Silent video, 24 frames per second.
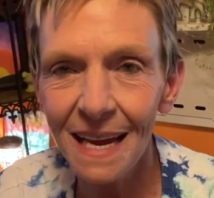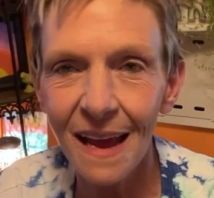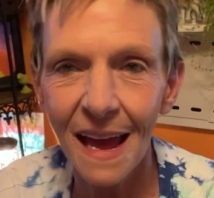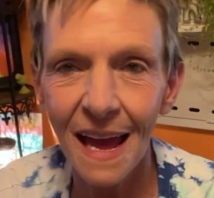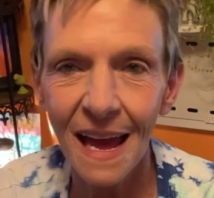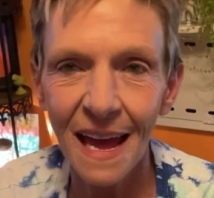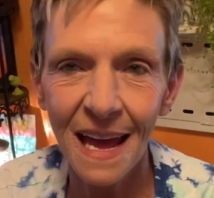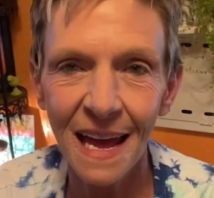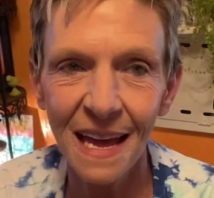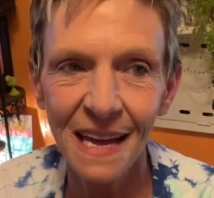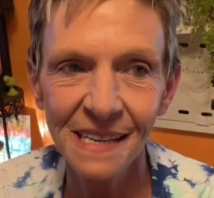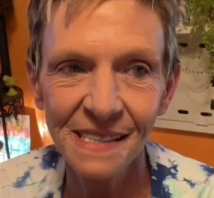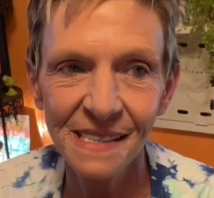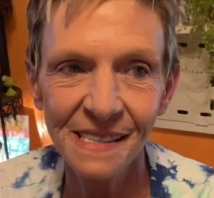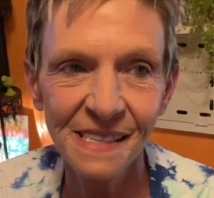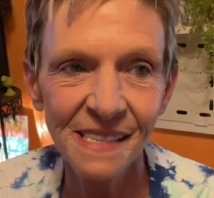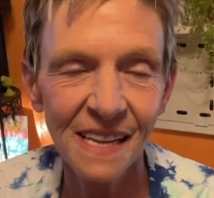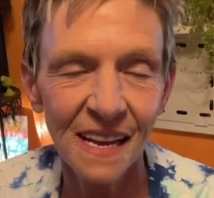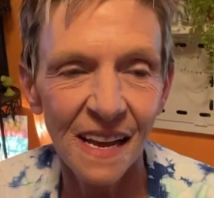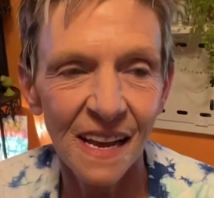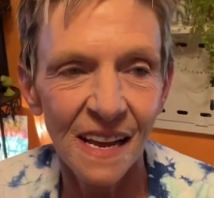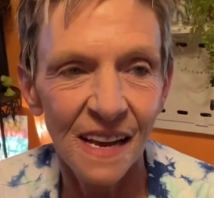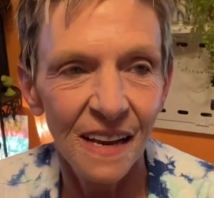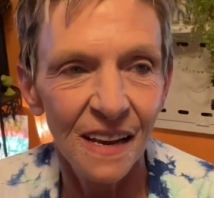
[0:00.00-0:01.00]
And
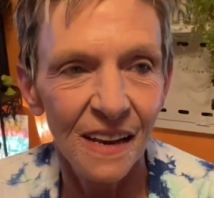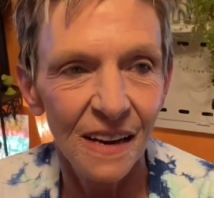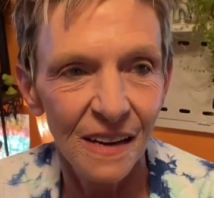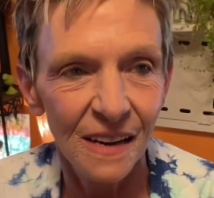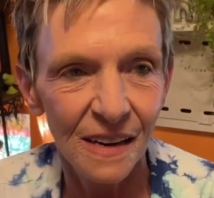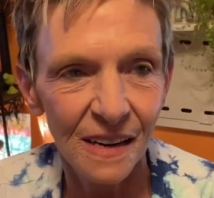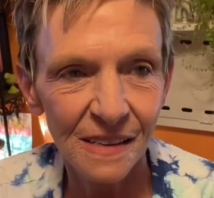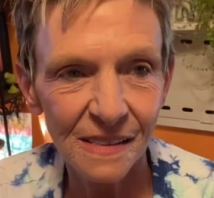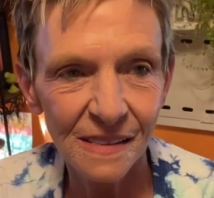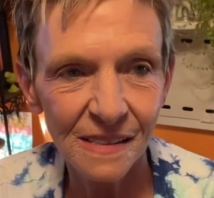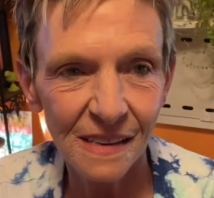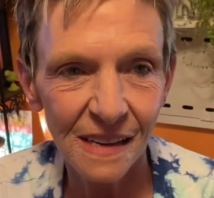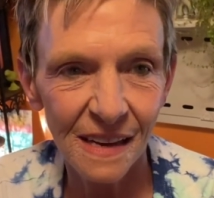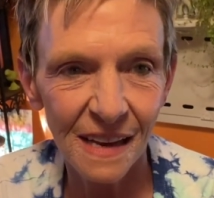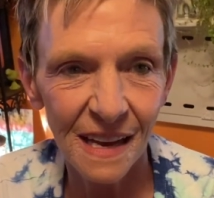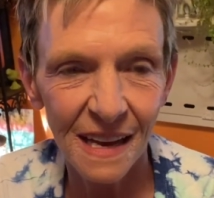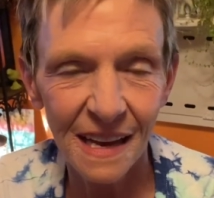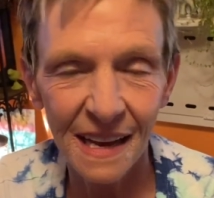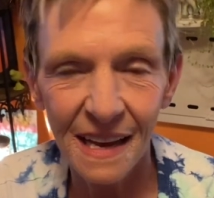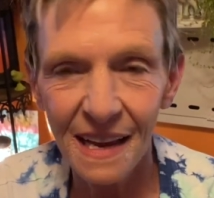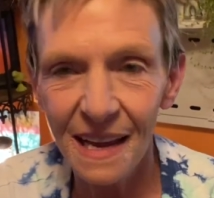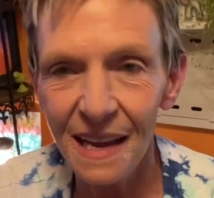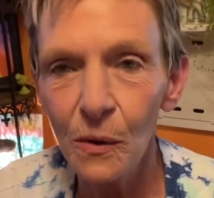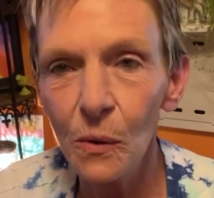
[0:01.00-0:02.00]

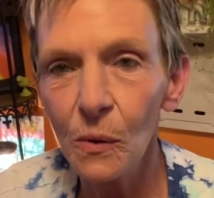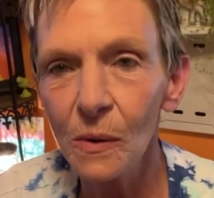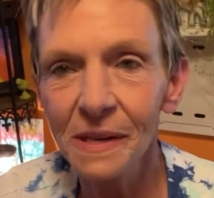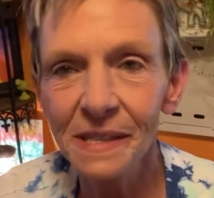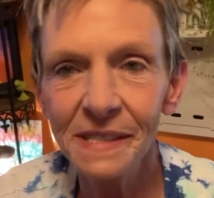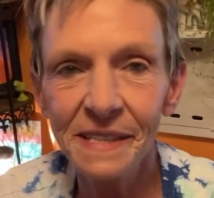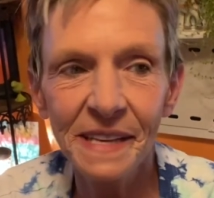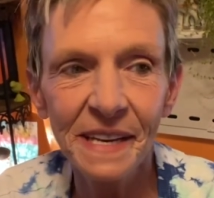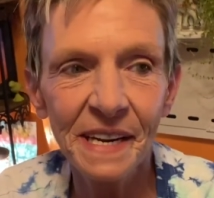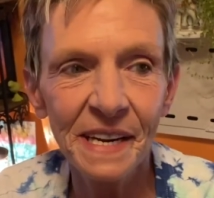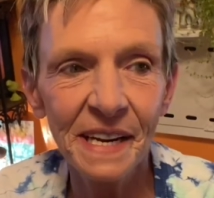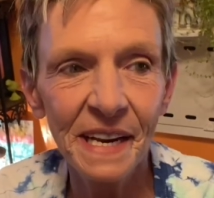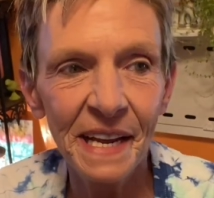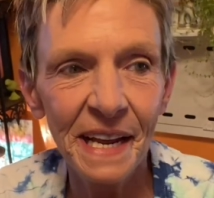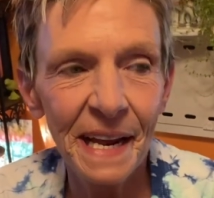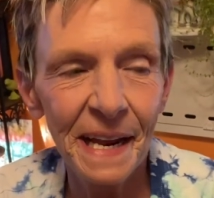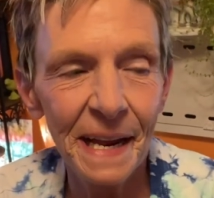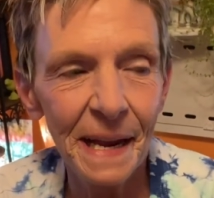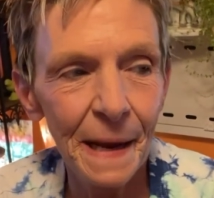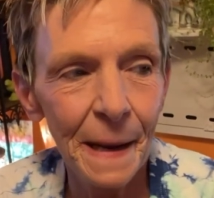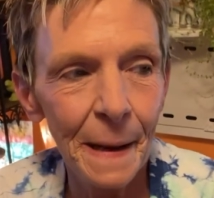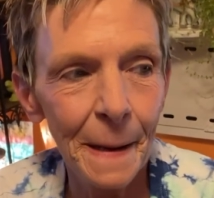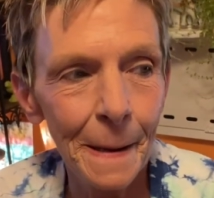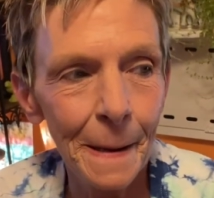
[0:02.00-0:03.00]
it was in a